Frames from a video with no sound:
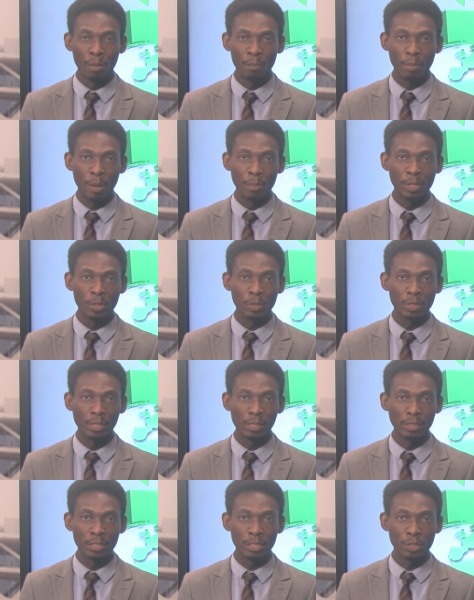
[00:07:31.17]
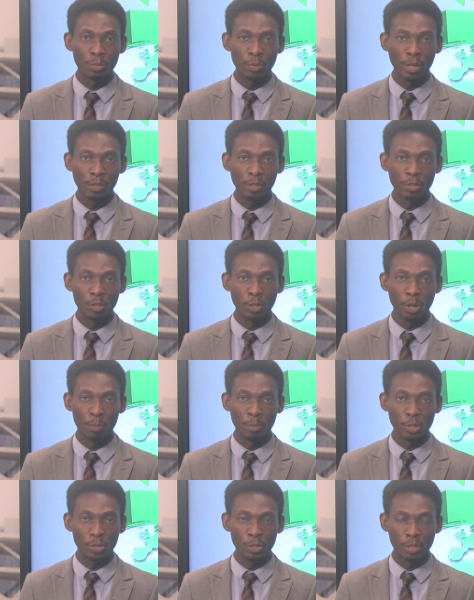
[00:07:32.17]
Public Utilities Regulatory
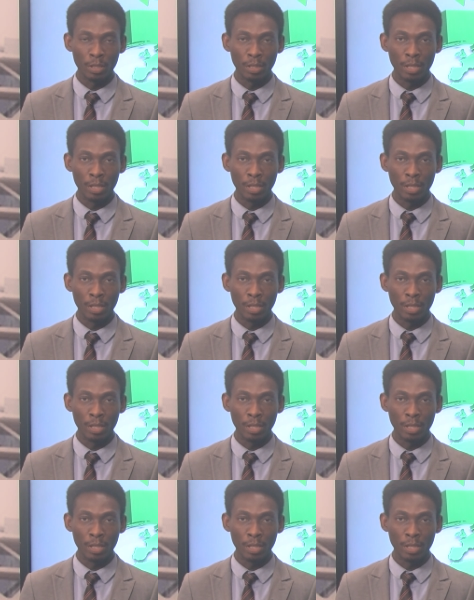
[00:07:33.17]
Commission.